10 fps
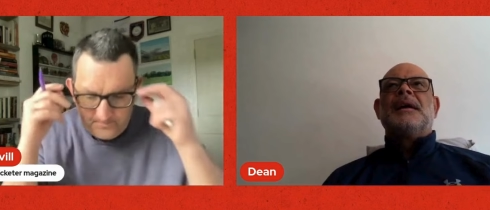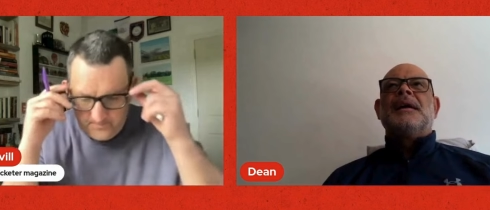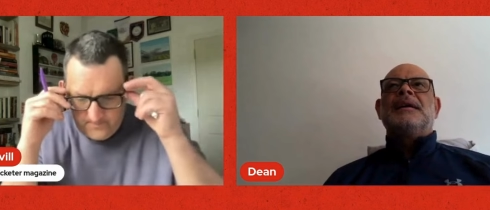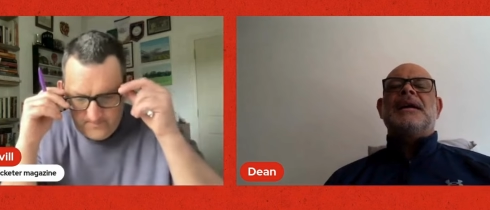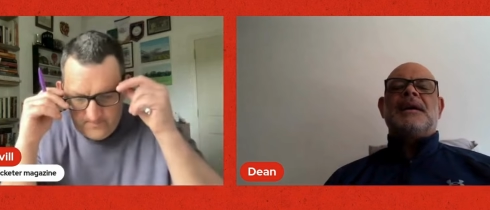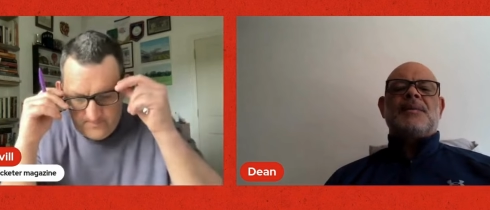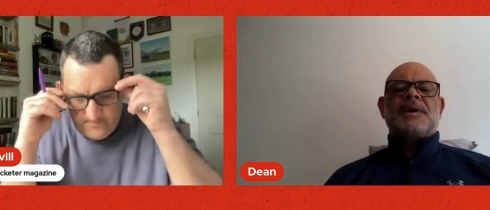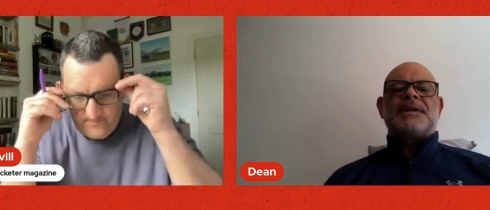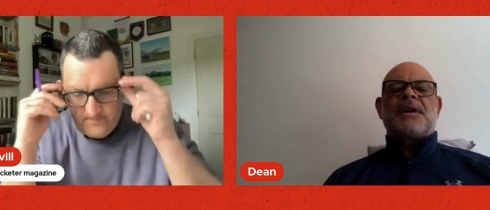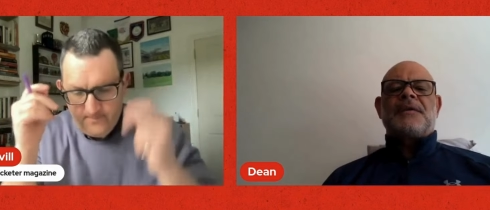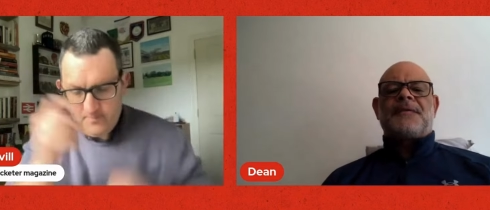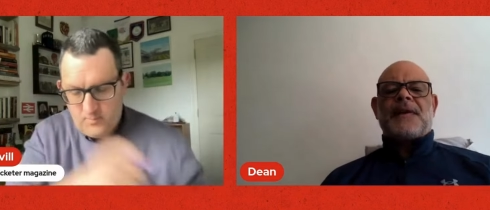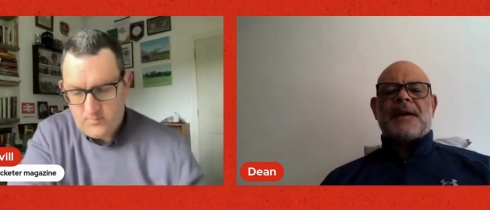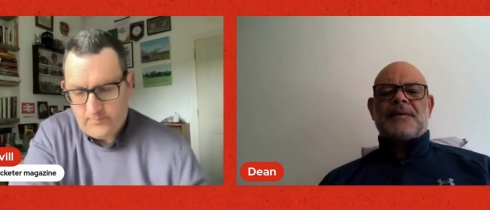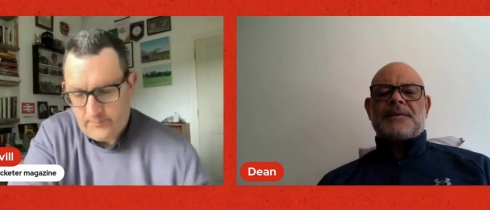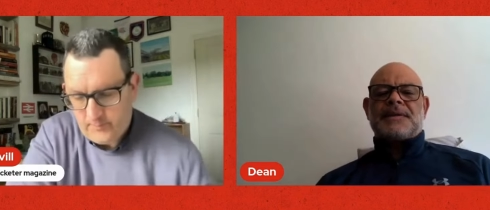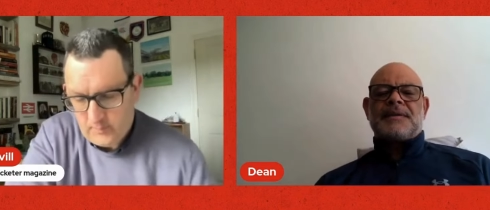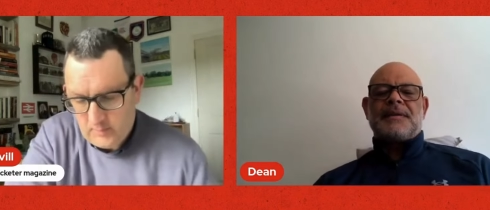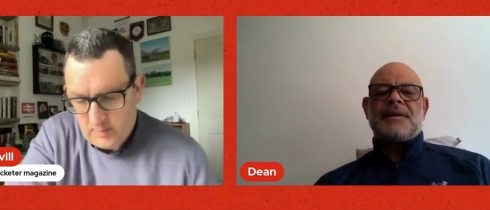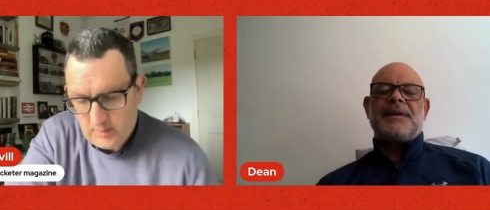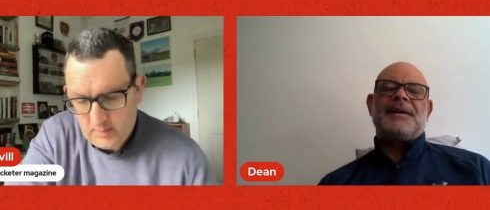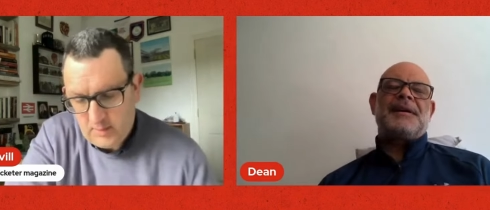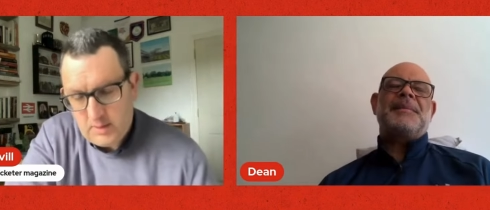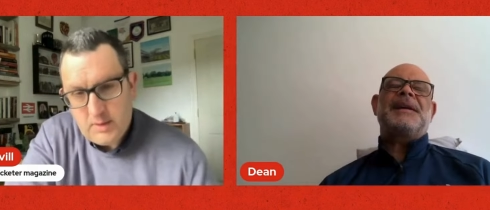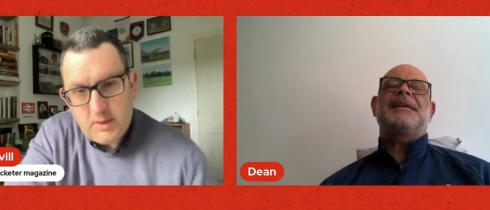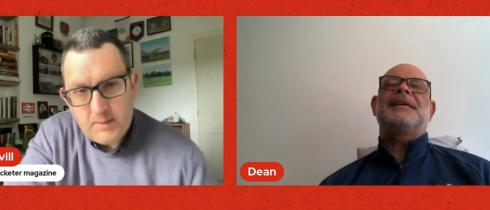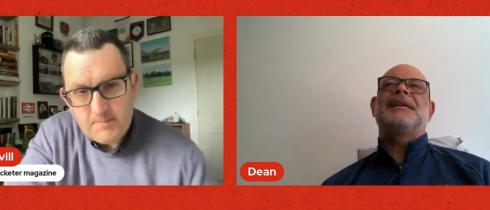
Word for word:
Speaker 1: Yeah, it was. I felt. I mean,